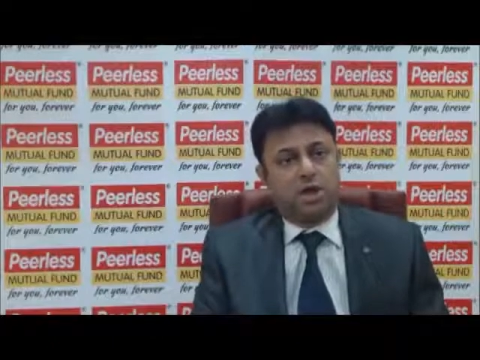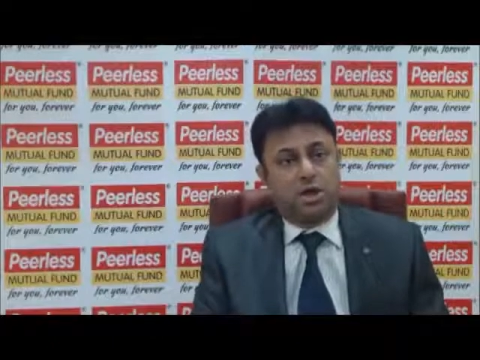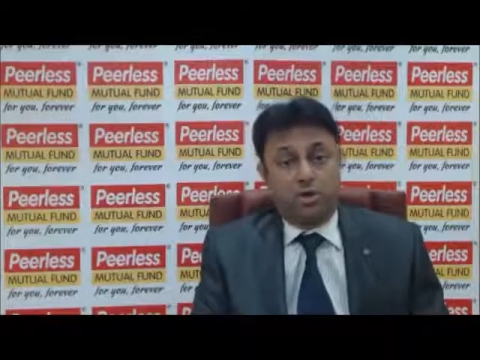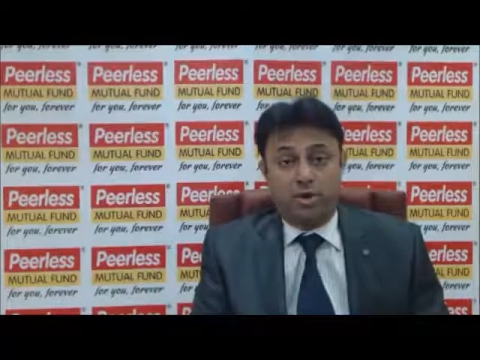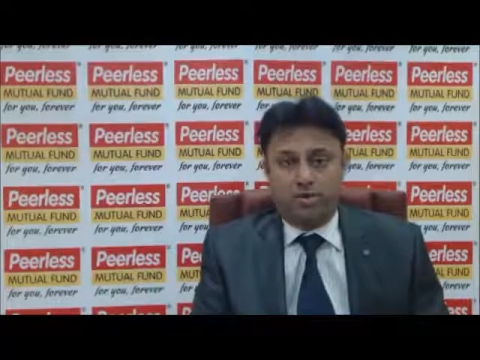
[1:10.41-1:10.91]

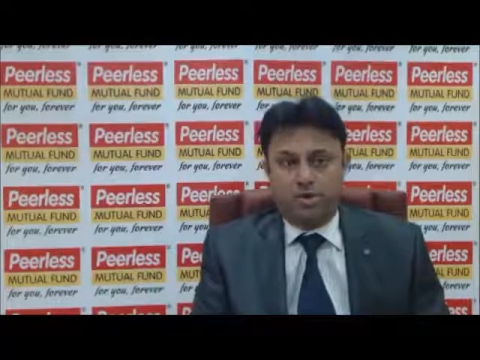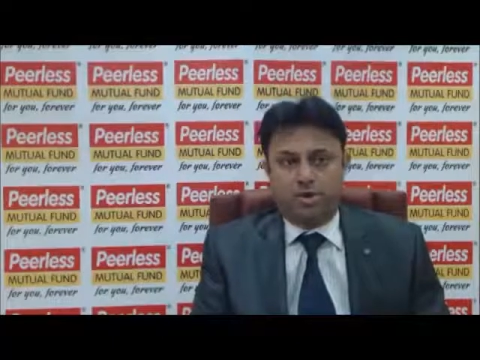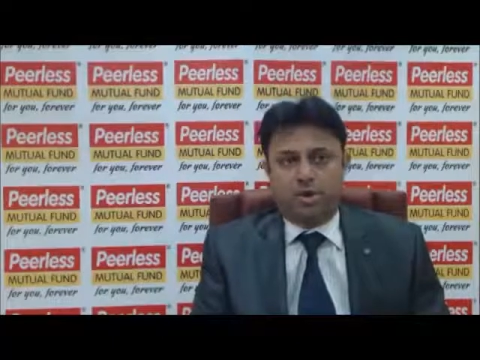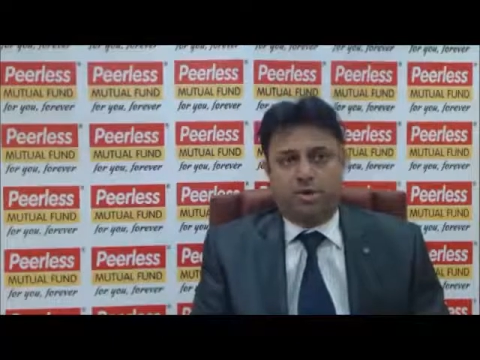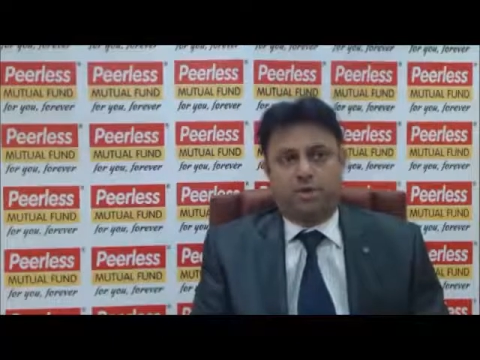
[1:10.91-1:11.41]
However,
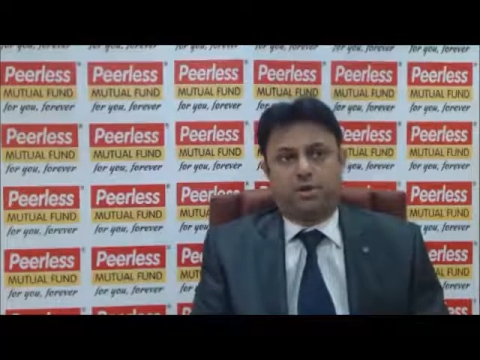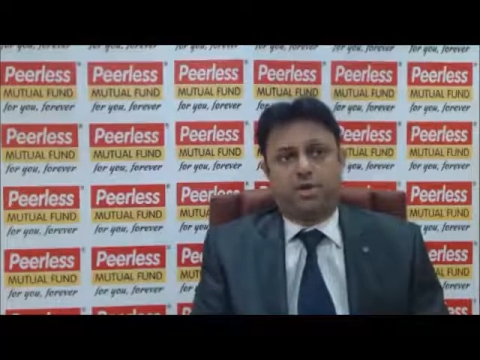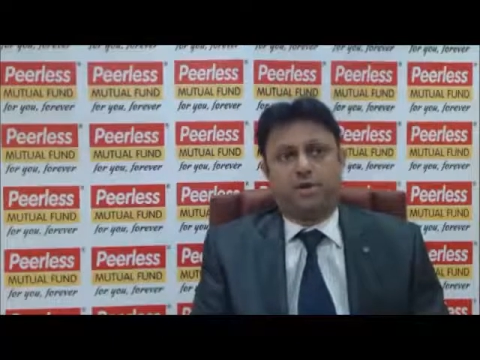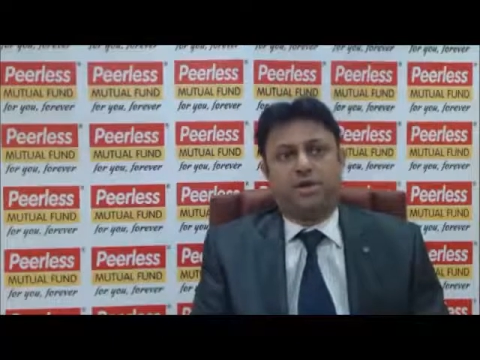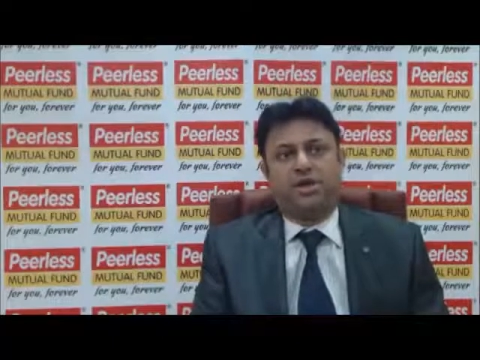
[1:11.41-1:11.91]

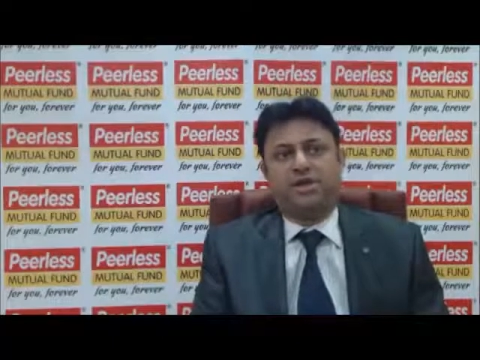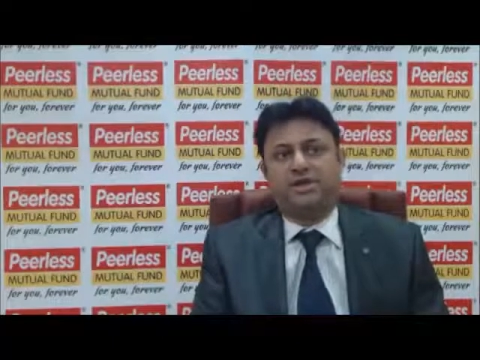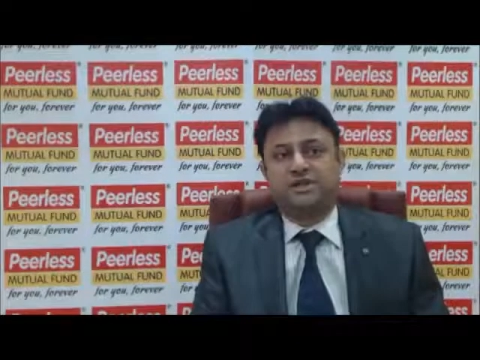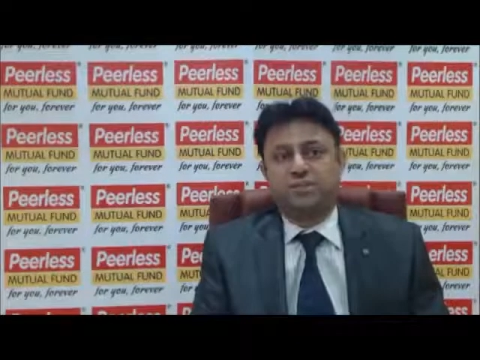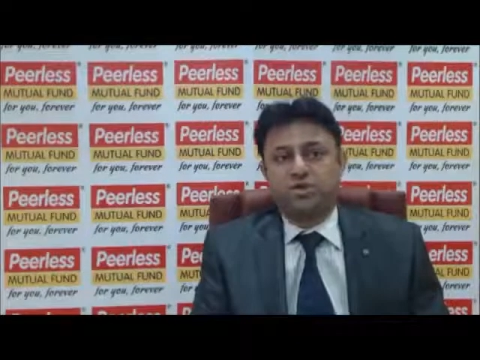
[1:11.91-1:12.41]
it
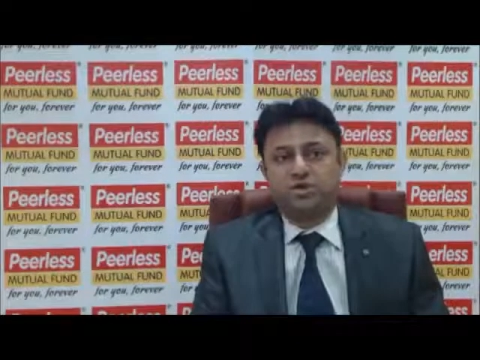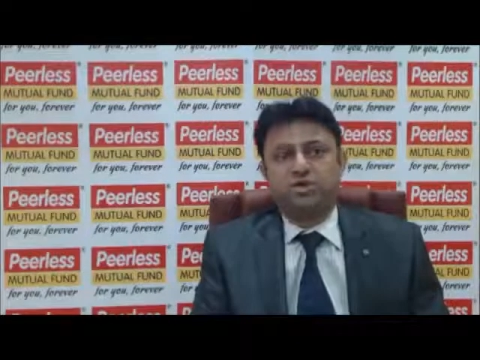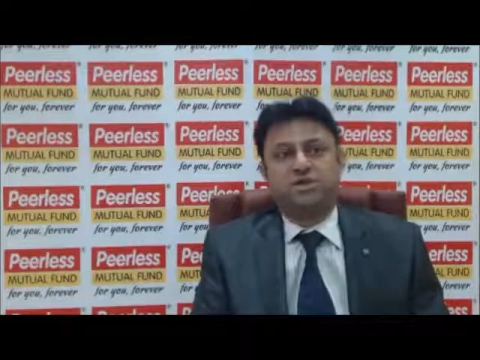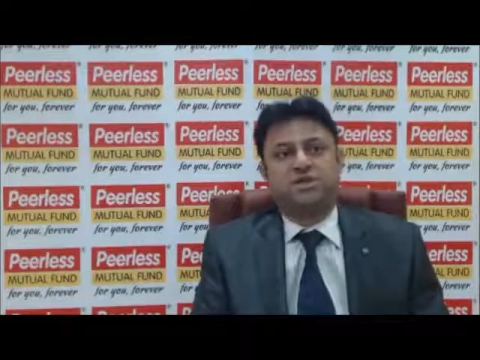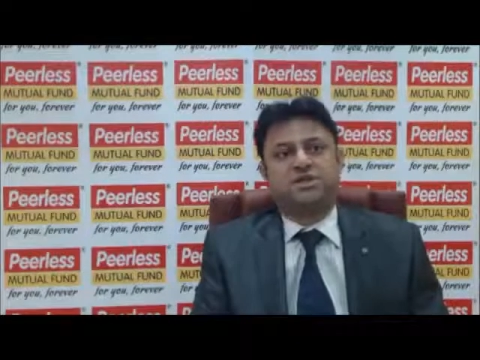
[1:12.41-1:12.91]

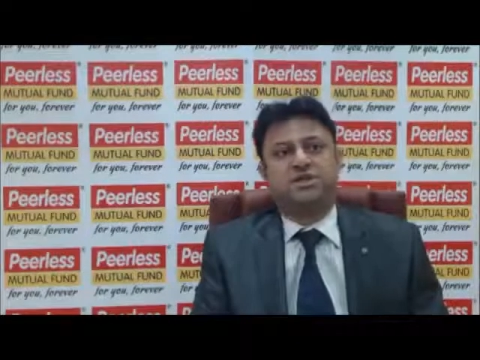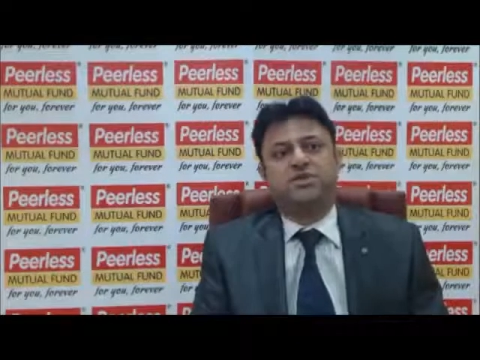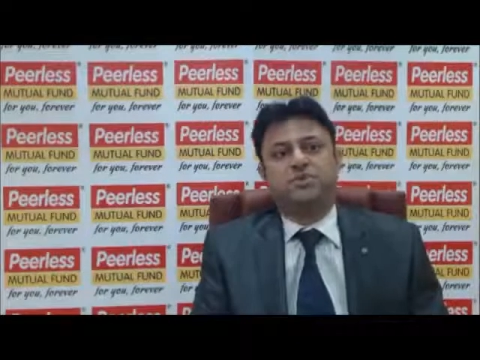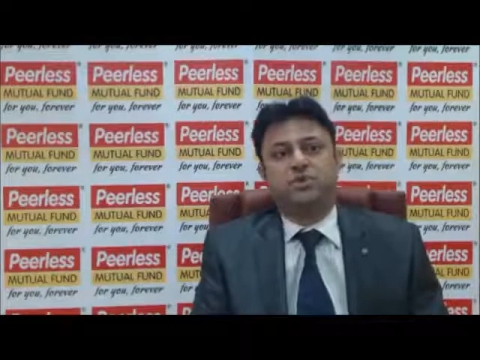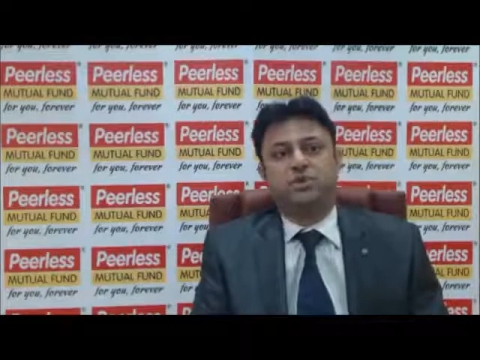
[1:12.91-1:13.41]
exposes the schemes